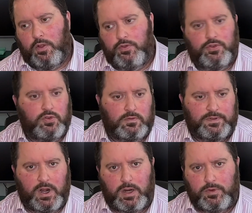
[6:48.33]
your
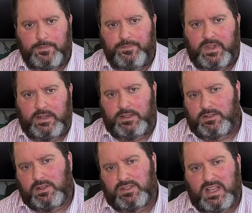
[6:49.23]
environment, and it
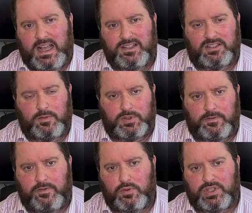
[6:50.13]
does cancel up to
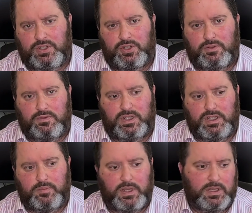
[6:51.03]
42
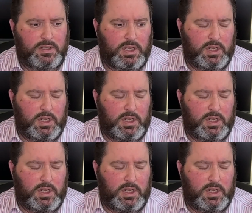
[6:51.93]
dB.